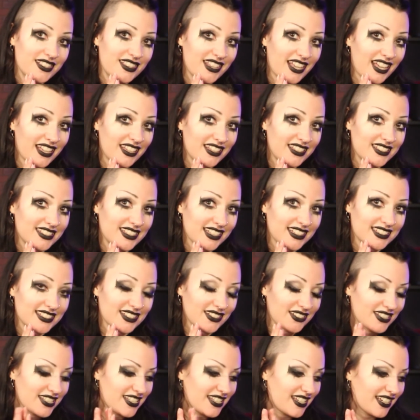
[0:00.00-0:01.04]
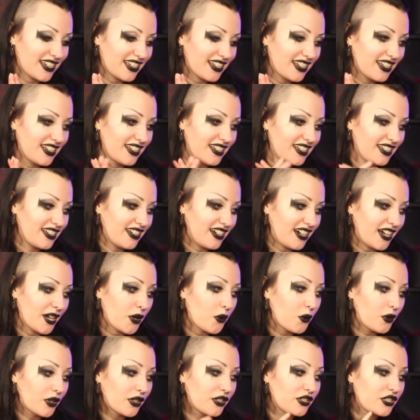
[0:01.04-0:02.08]
that is exciting. I
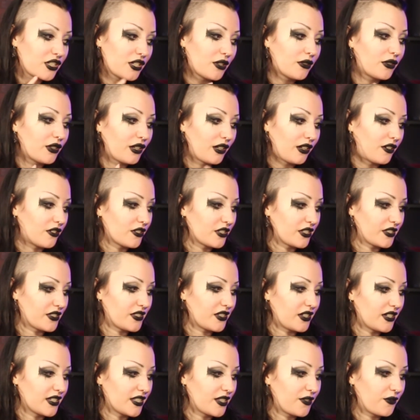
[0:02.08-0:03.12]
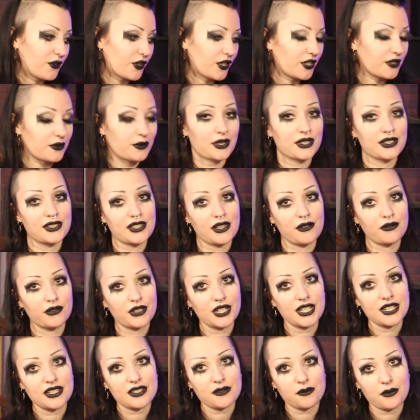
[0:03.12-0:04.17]
want to do the larger size first because I've
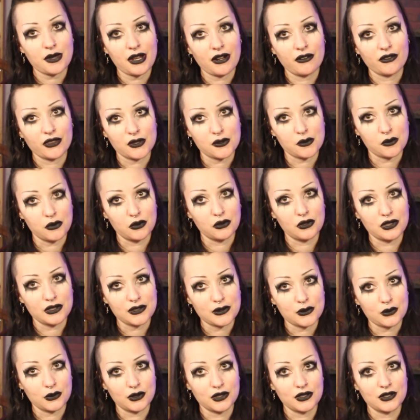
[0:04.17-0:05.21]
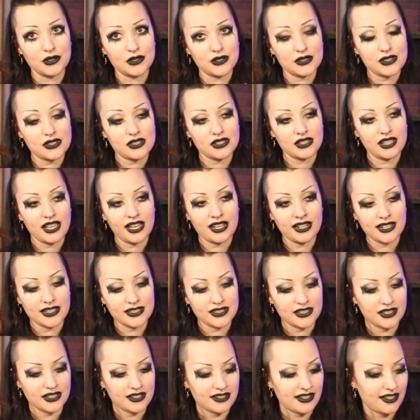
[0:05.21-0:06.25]
knit a pair of the smallest ones.
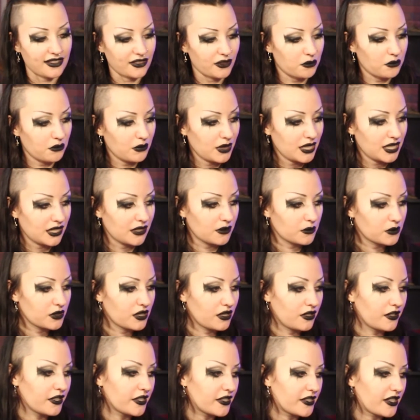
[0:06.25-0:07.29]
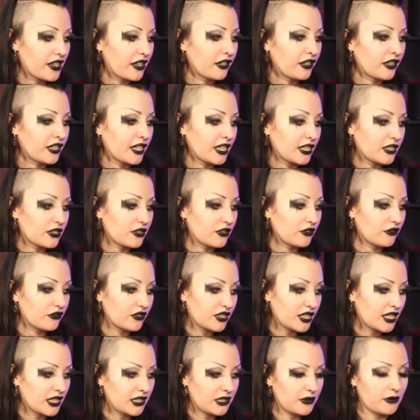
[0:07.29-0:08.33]
Ellie's knitting the medium size and I need to
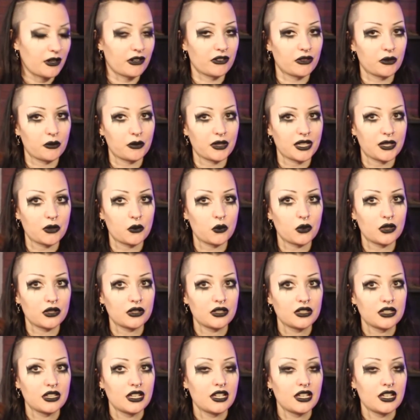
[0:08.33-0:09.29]
knit a pair of the bigger one,